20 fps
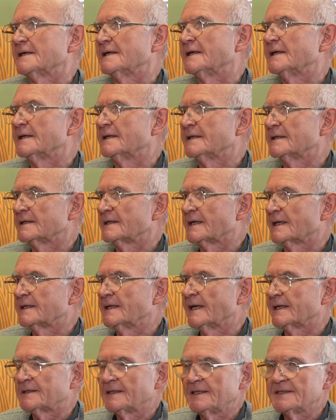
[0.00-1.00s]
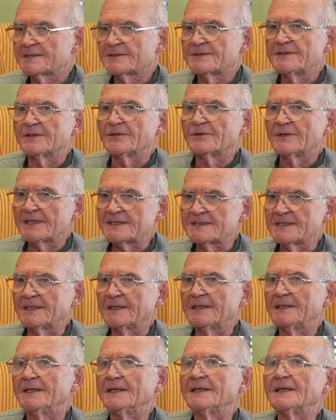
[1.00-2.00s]
at least
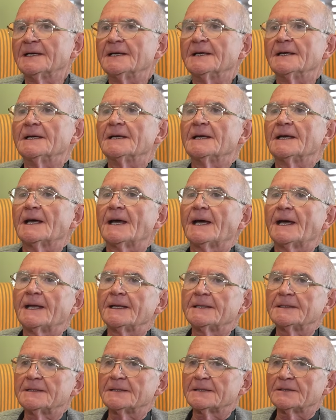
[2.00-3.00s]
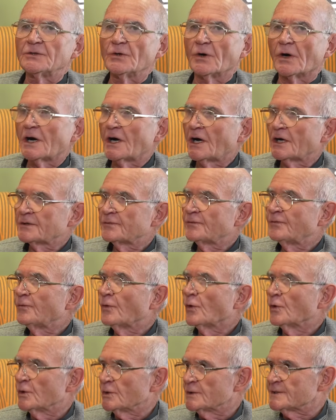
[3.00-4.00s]
theoretically, and your heart
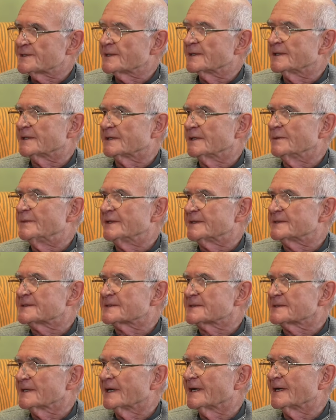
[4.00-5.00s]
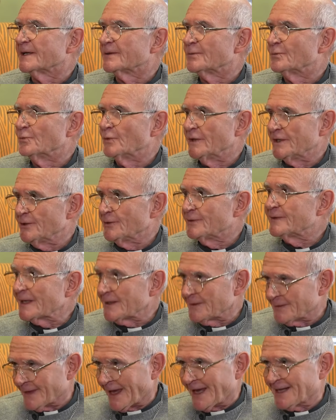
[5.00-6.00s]
falls a little bit when you
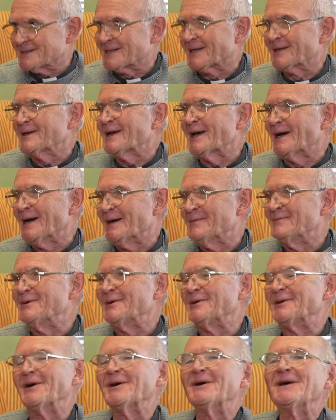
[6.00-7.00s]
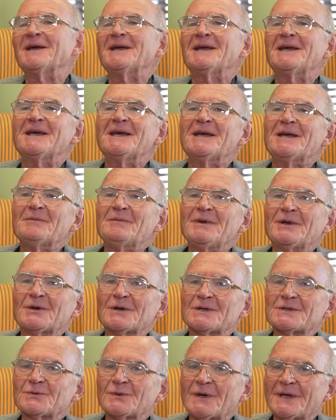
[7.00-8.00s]
think that,
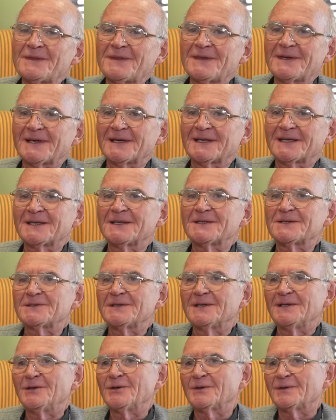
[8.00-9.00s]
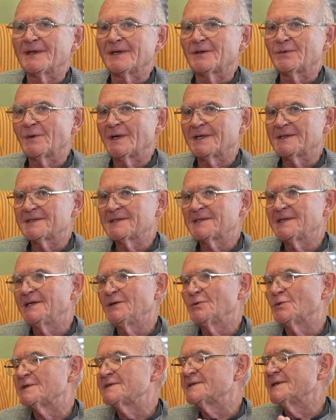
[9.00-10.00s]
because one thing I can tell you that once he
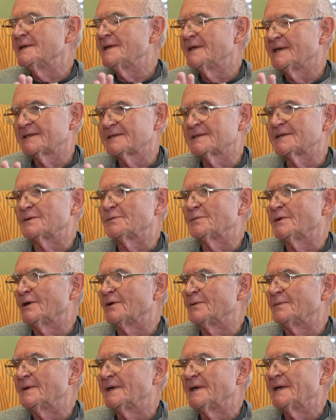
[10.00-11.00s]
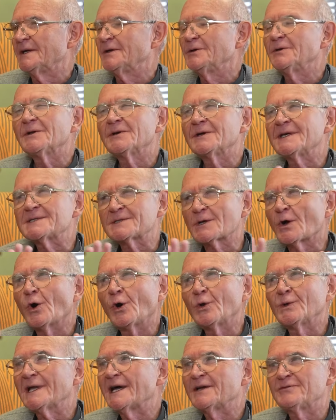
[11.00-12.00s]
was elected Pope, his
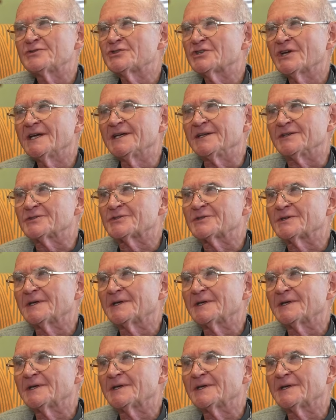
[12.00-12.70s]
whole life changed.